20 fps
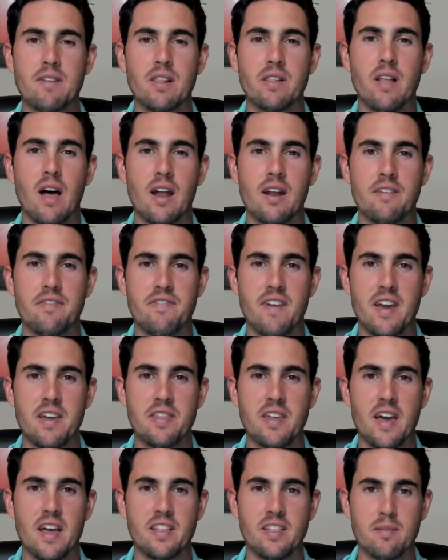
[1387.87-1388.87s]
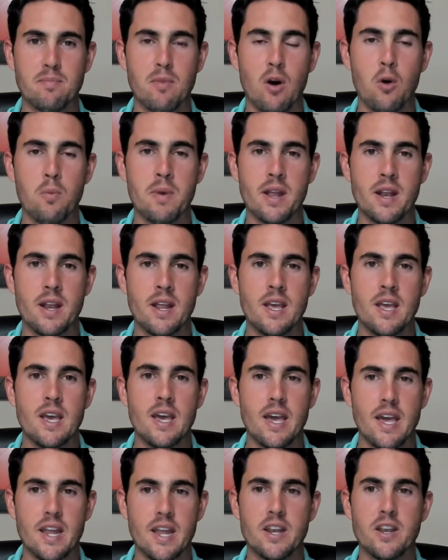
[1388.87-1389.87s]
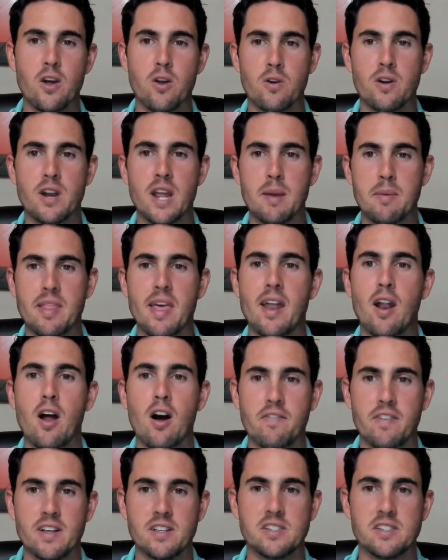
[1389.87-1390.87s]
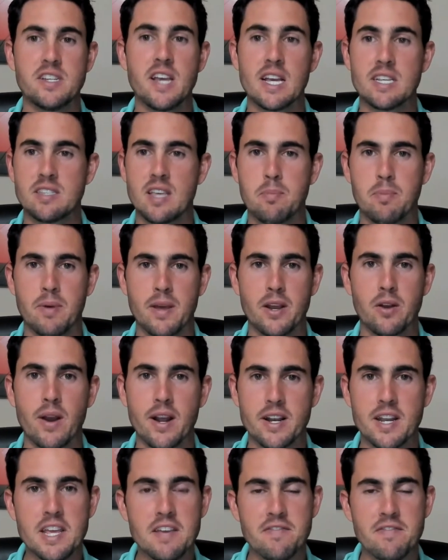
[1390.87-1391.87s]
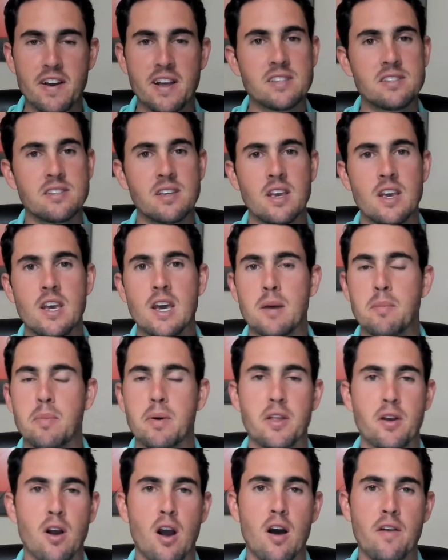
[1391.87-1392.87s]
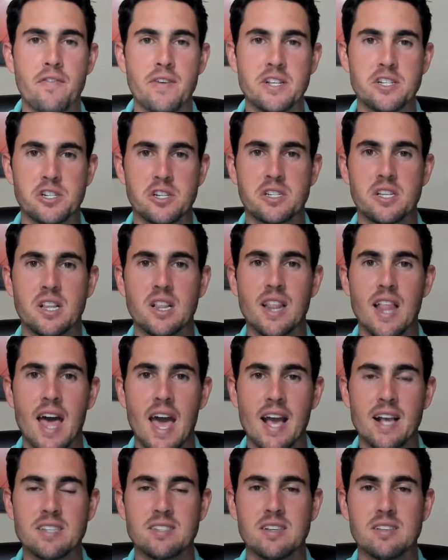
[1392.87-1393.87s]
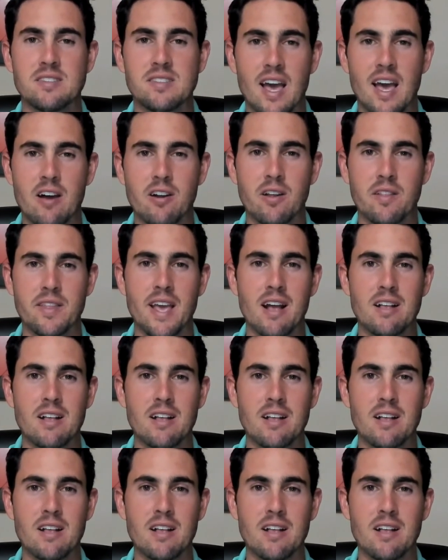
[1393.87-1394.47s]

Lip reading: a lot of faith at the moment and Notre Dame in that offense. Yes, they play great defense, but their offense just lacks the talent on the